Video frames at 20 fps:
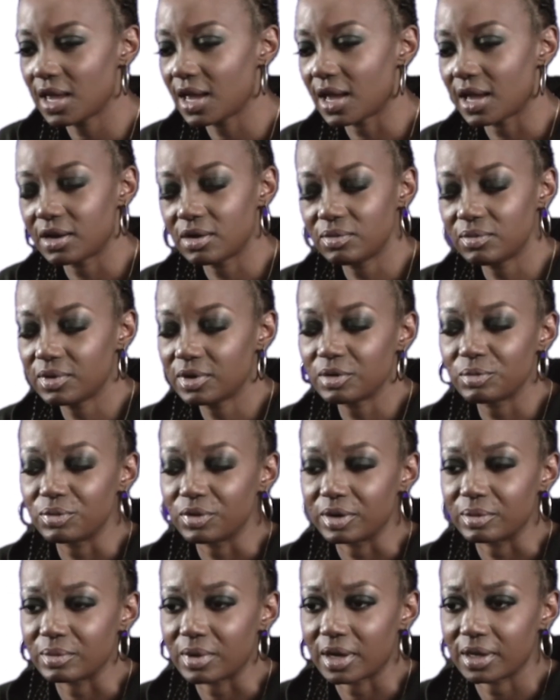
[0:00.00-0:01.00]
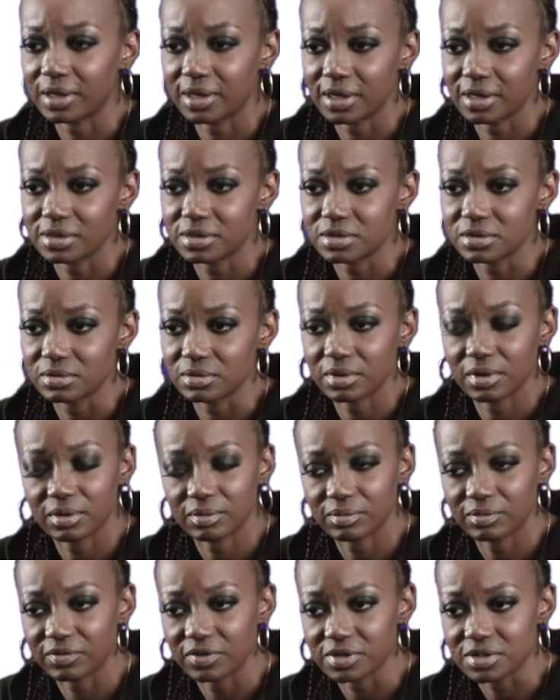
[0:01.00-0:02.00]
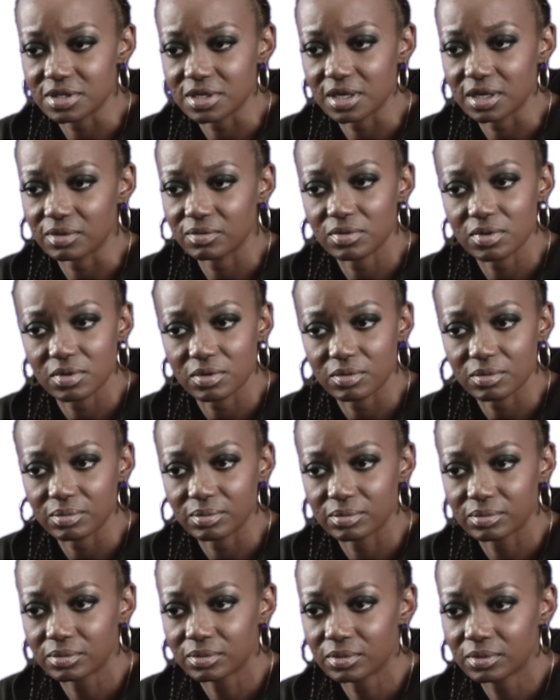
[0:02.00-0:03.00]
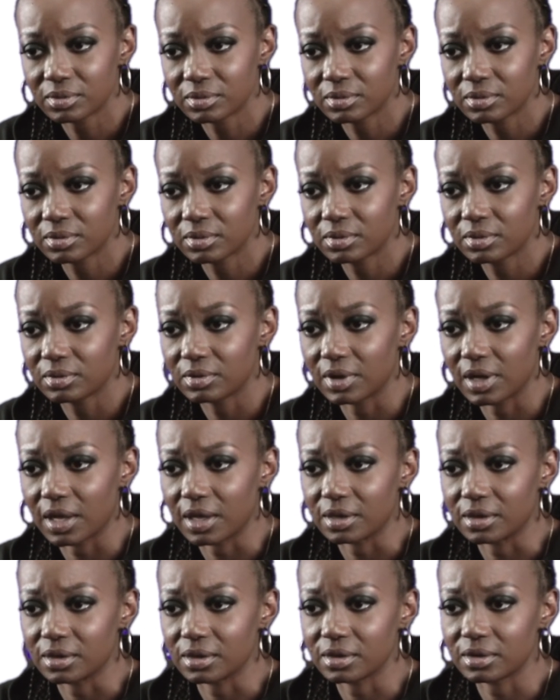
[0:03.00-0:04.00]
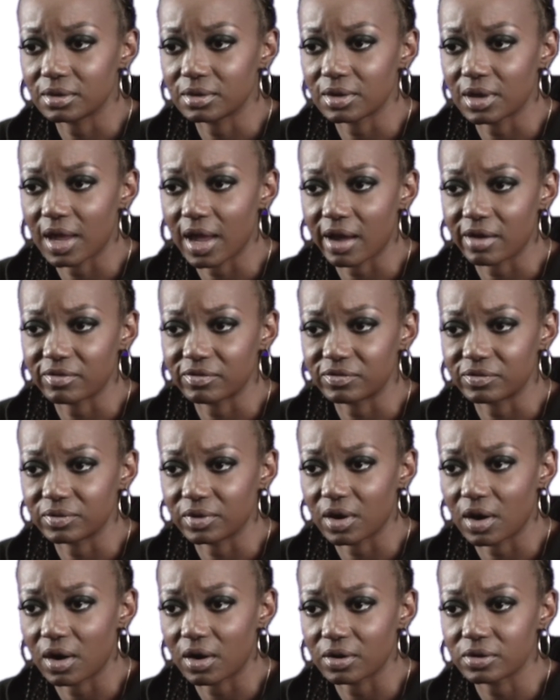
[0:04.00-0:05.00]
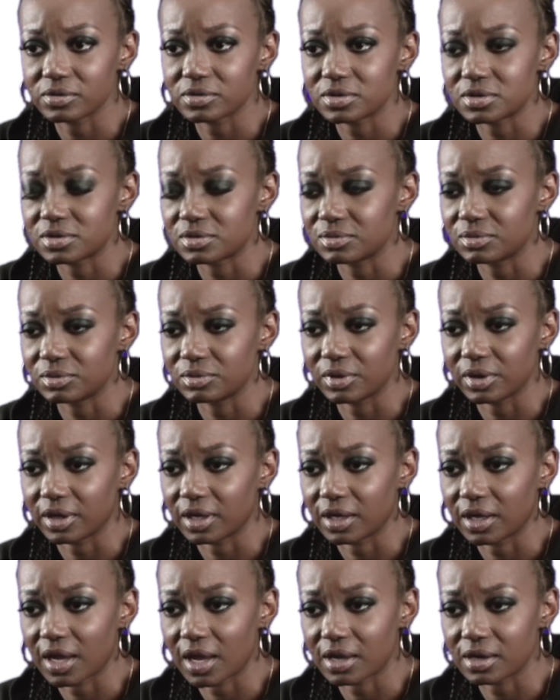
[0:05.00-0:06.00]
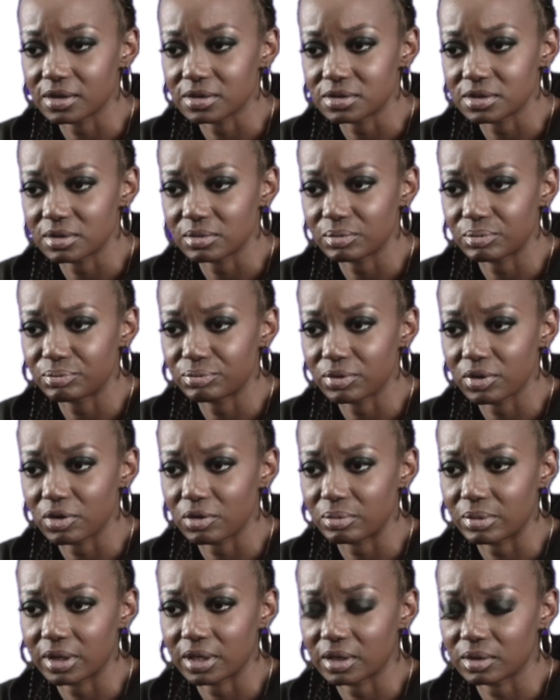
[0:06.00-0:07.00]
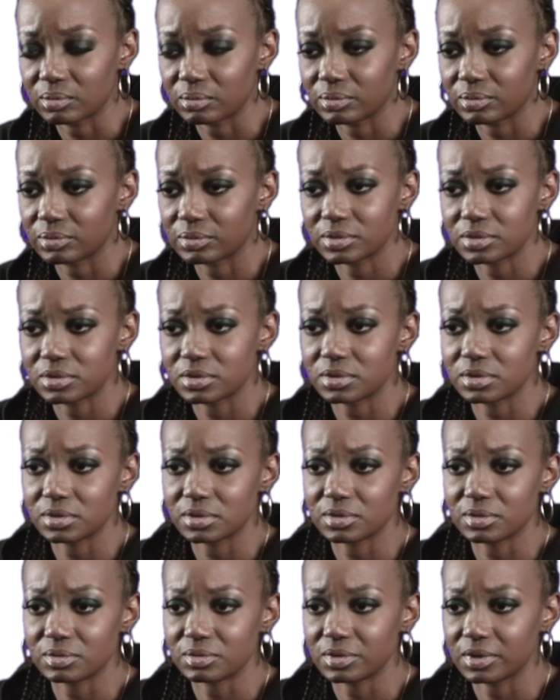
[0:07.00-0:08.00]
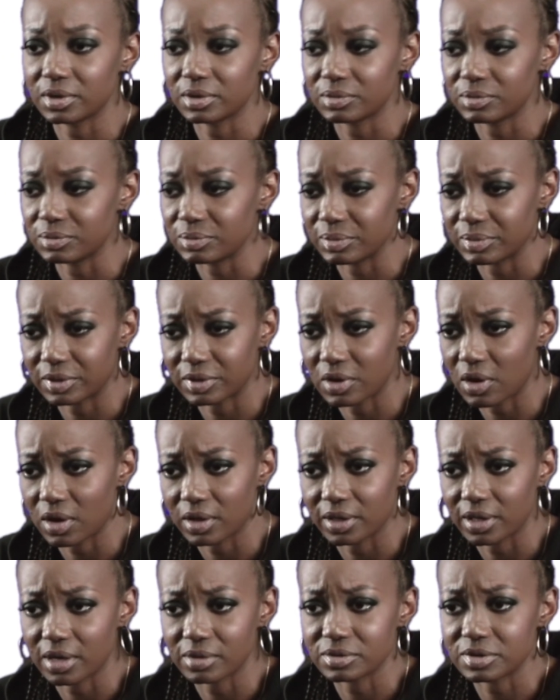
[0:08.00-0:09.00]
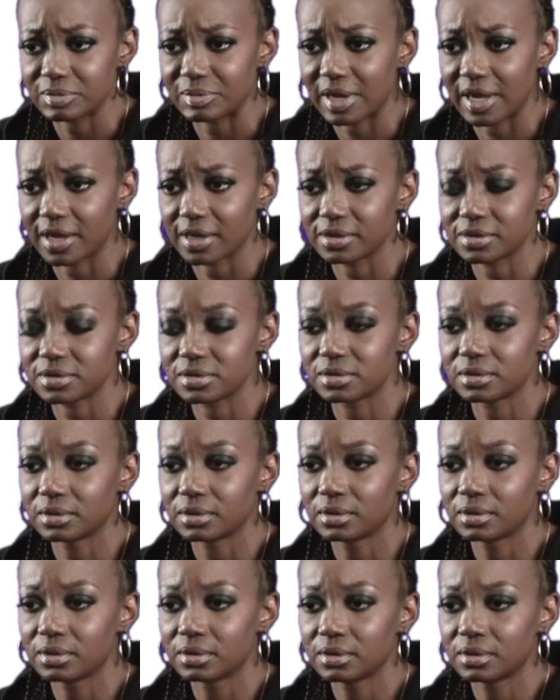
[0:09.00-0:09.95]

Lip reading: Yeah, I don't want to bring my kid to a visiting room and have guards looking at us and probing and calling out demands.